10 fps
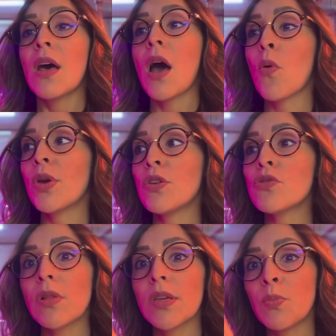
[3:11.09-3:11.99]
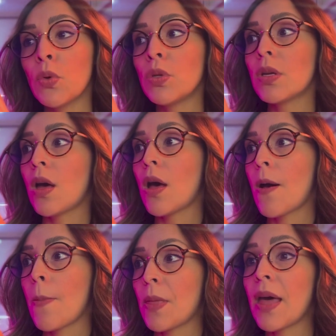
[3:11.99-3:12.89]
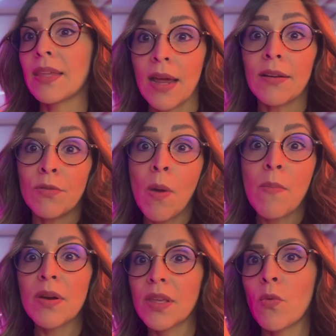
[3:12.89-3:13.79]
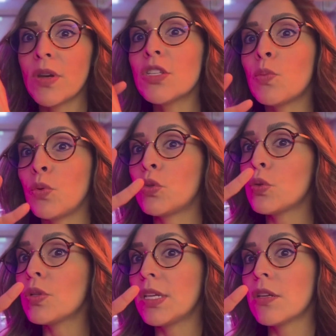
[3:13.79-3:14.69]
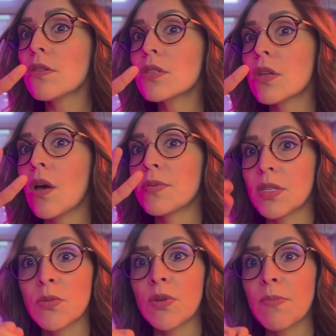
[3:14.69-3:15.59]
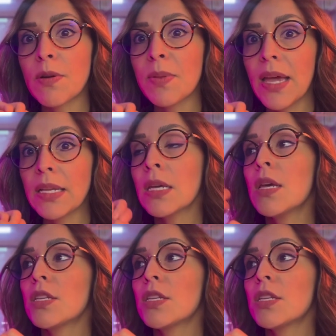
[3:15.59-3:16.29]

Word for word: Uh, we usually put um, a, remember that we need to put two liters of substrate per plant.